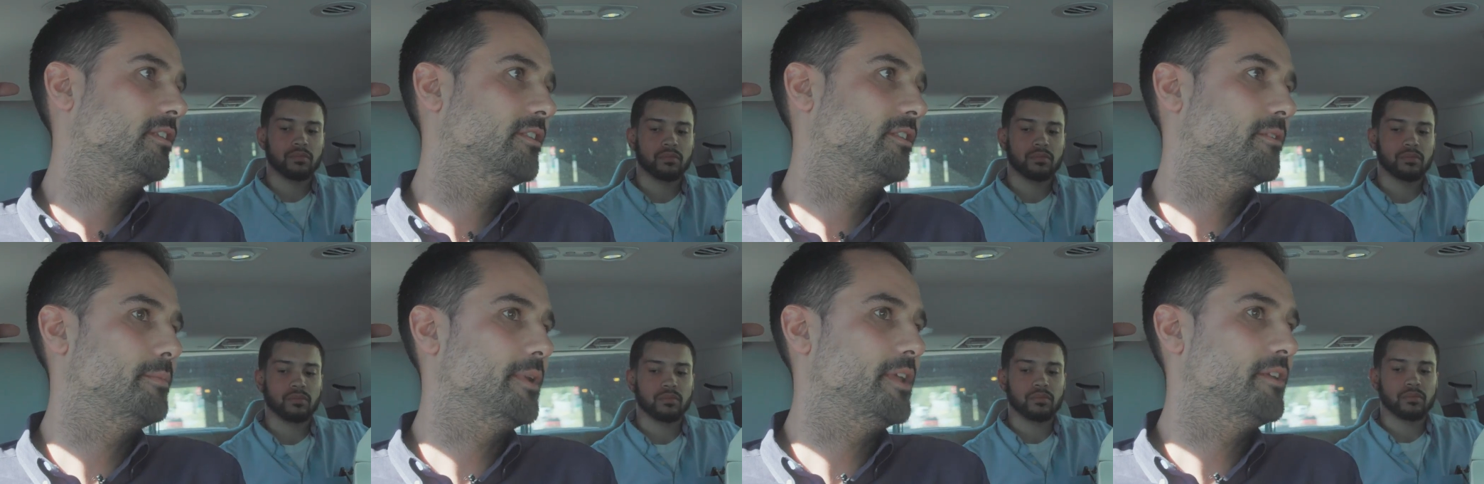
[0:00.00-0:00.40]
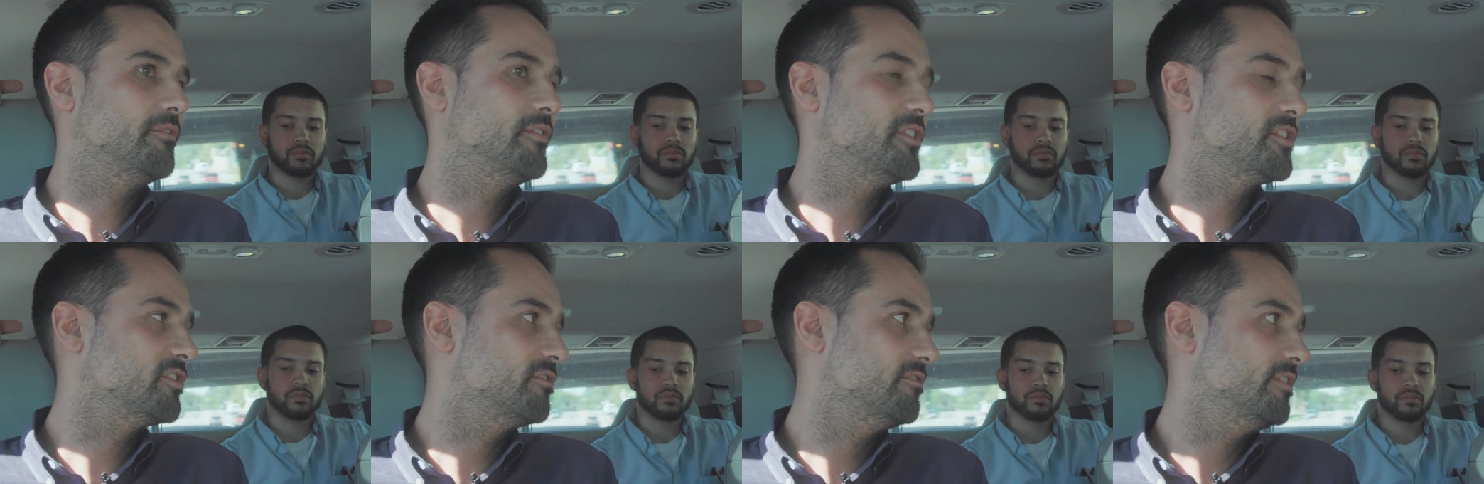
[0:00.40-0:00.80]
Speaker 1: the
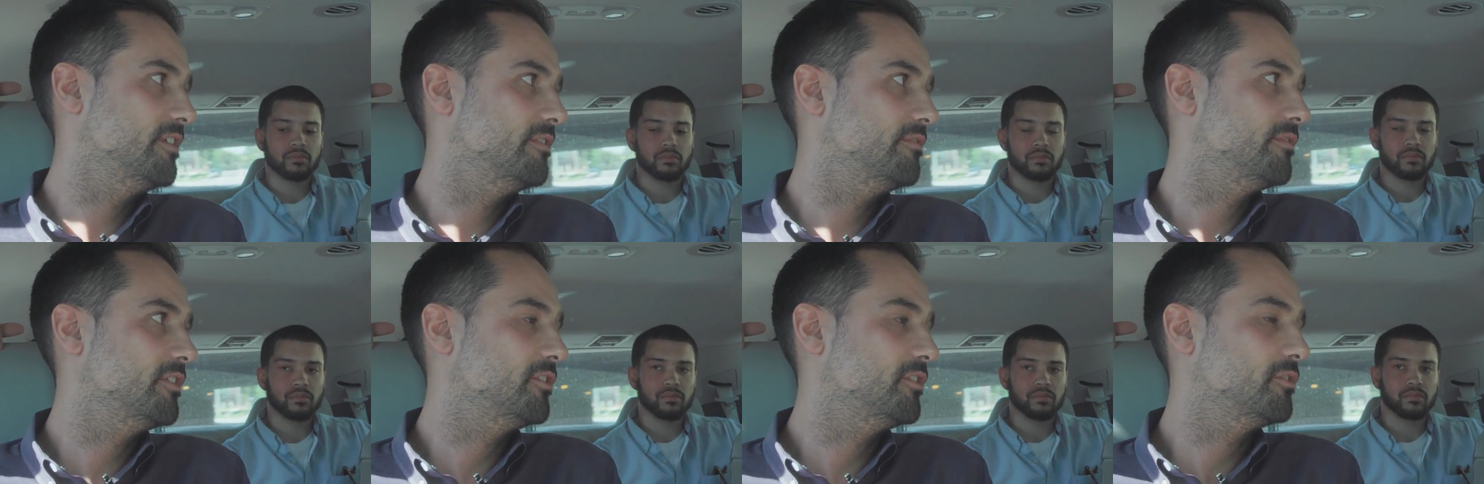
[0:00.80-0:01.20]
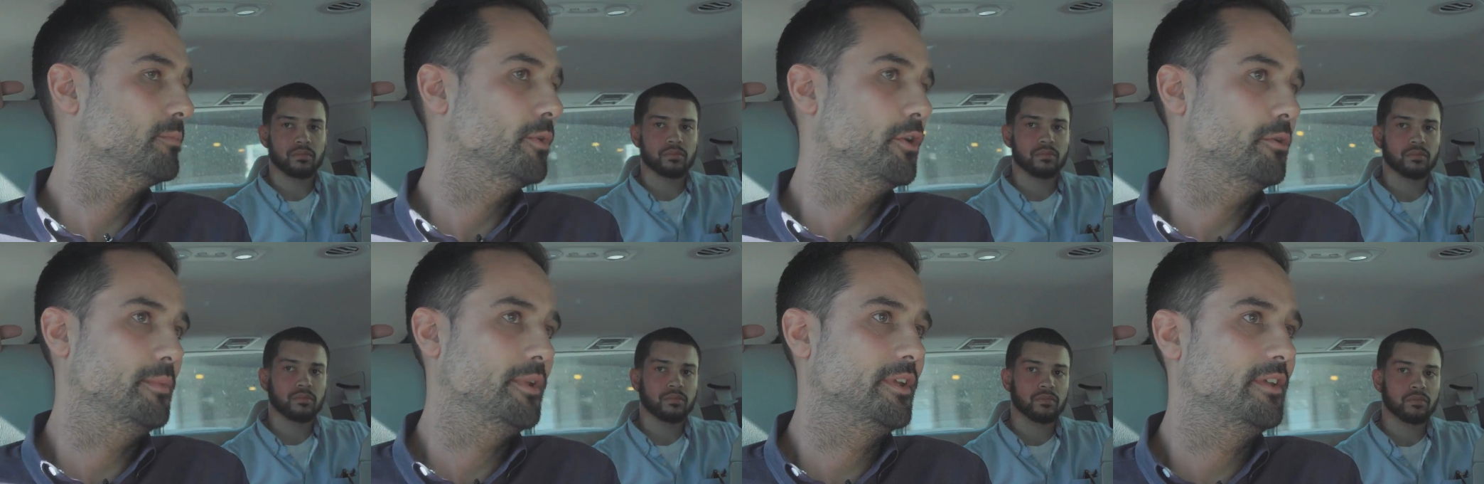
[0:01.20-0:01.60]
beneficiary of this
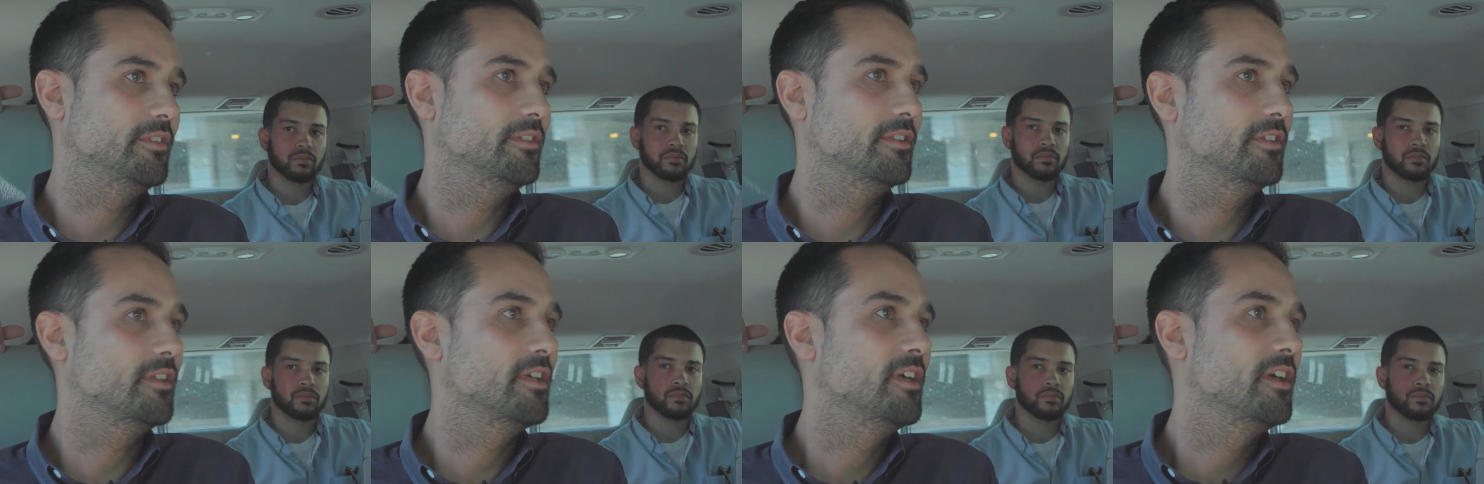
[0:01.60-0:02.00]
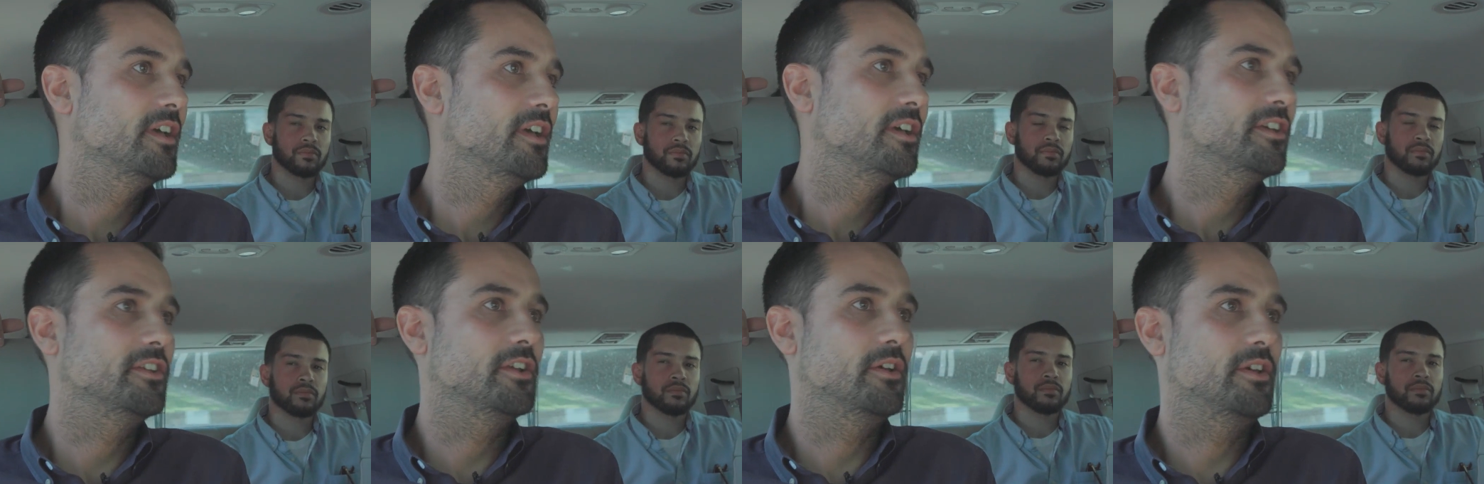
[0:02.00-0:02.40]
moment in that
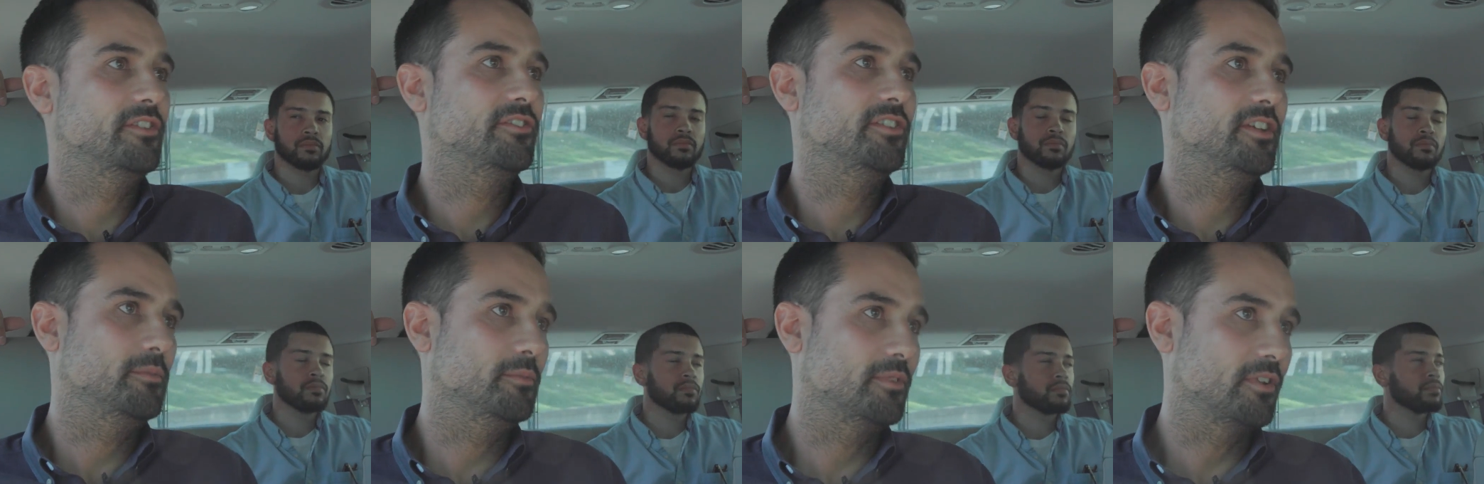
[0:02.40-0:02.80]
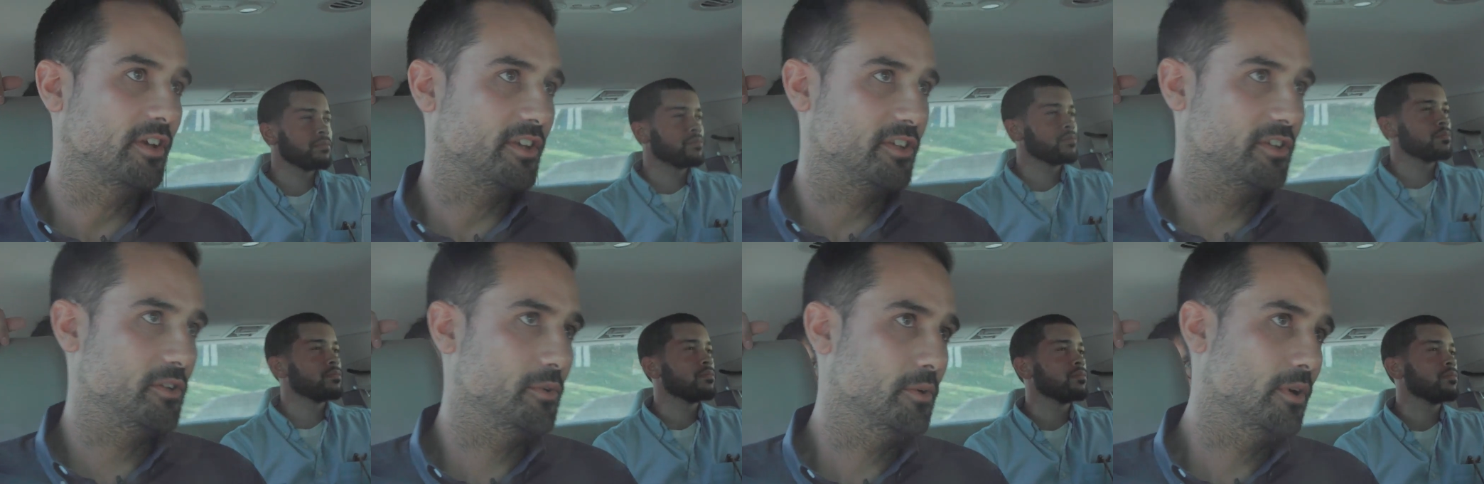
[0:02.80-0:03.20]
you know it seems
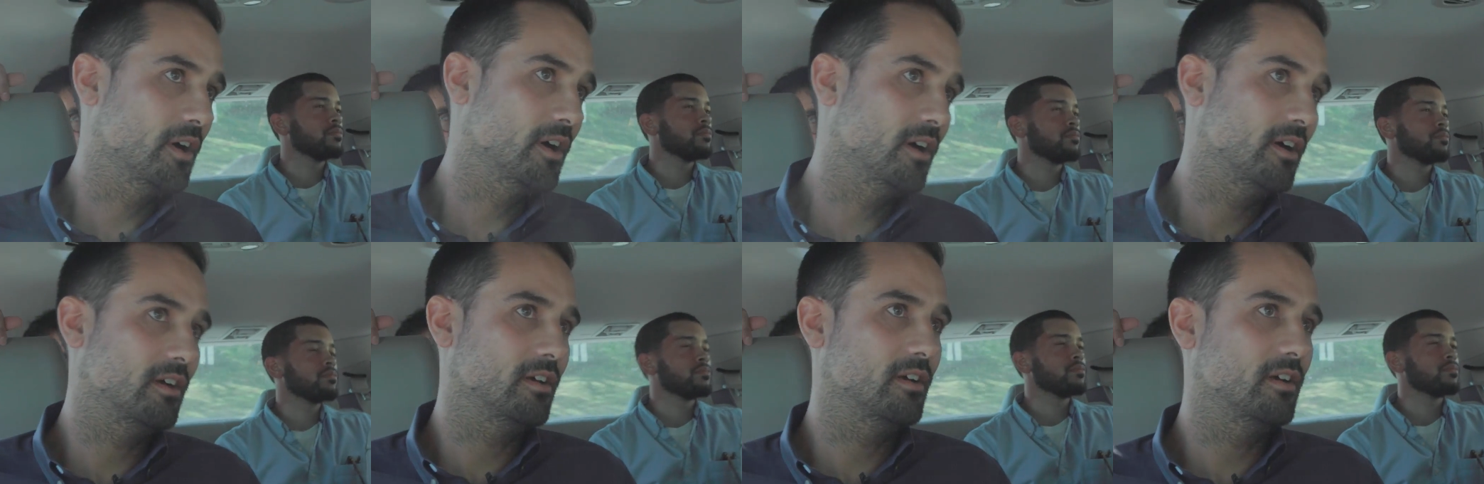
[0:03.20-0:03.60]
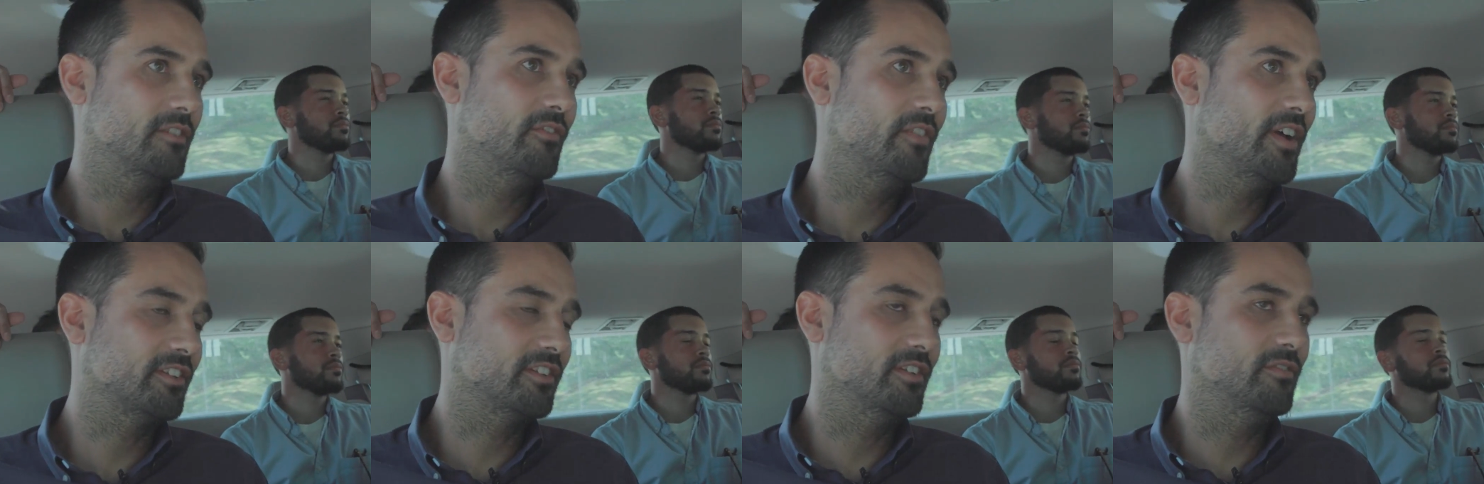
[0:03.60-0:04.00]
like you are
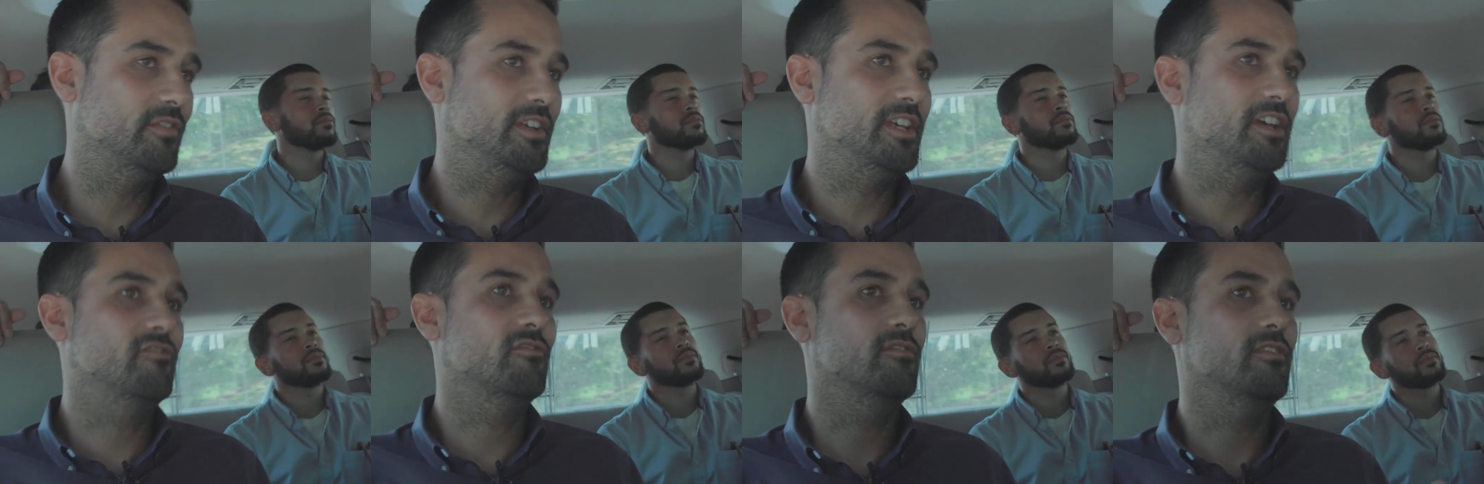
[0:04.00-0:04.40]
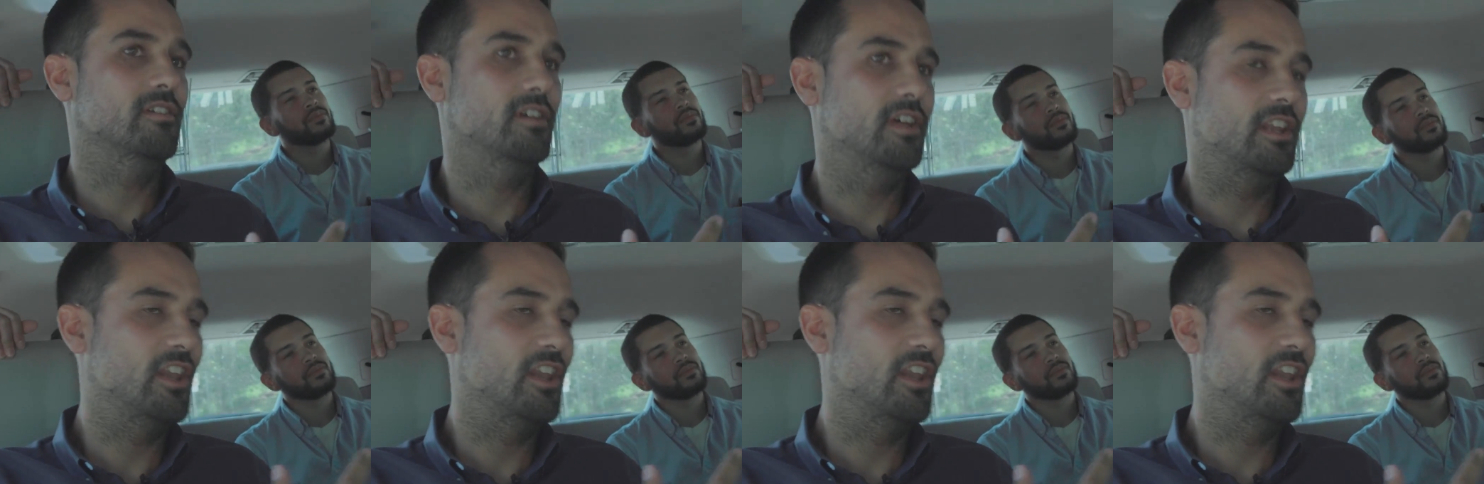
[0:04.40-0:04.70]
effectively a, a